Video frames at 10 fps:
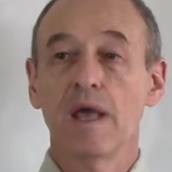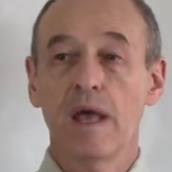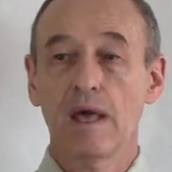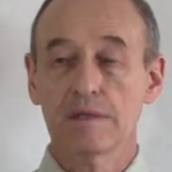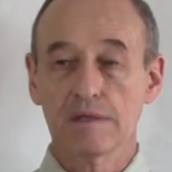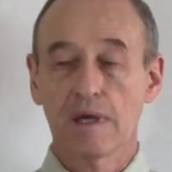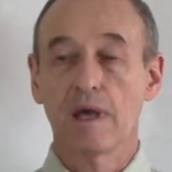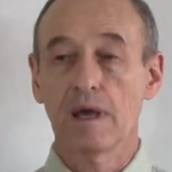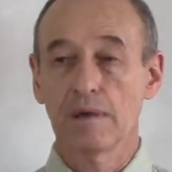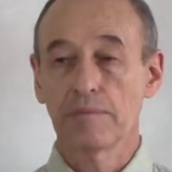as
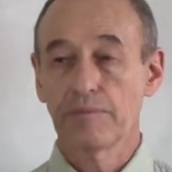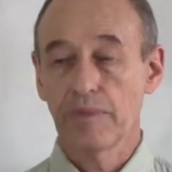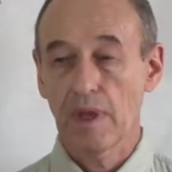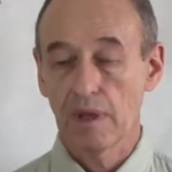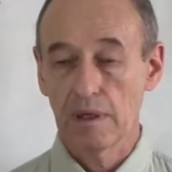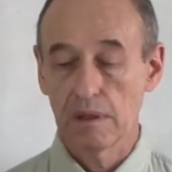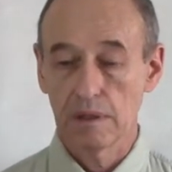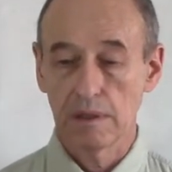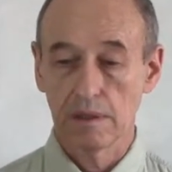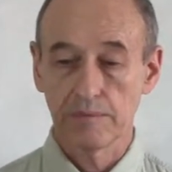a
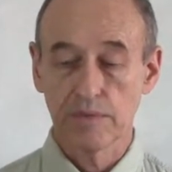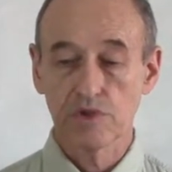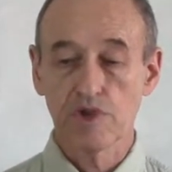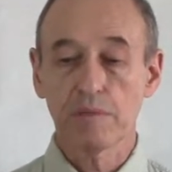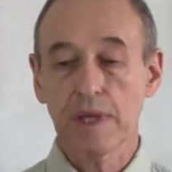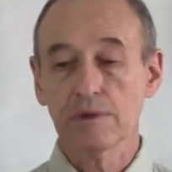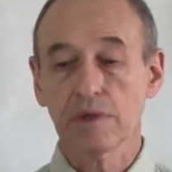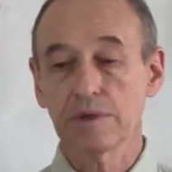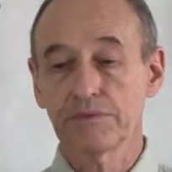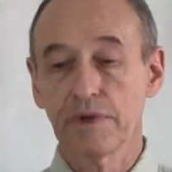
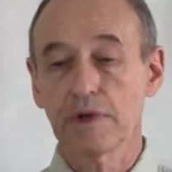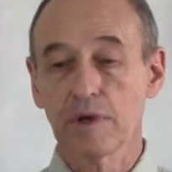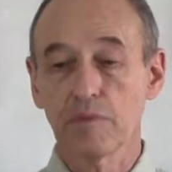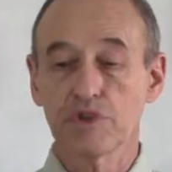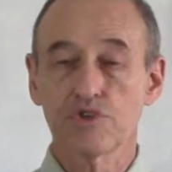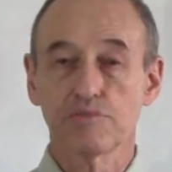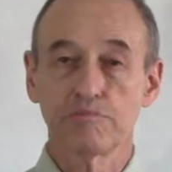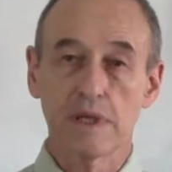geometrical figure which